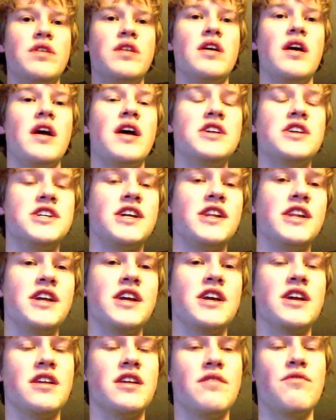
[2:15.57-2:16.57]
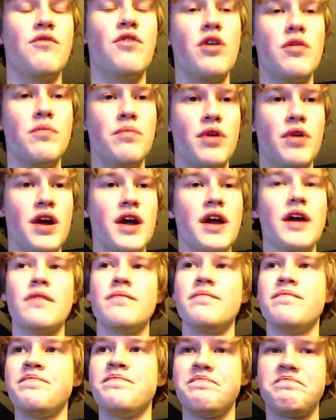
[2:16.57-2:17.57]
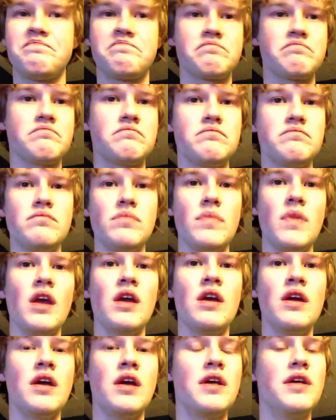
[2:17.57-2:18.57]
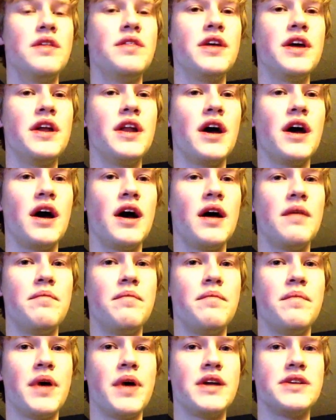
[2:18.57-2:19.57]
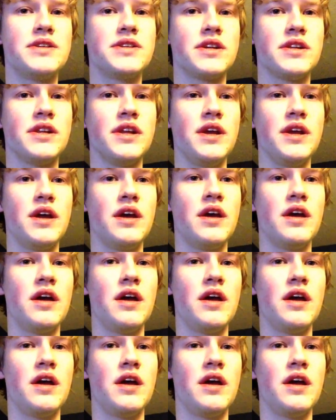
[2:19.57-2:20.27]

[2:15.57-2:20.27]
AJ Lee could rope break. Then basically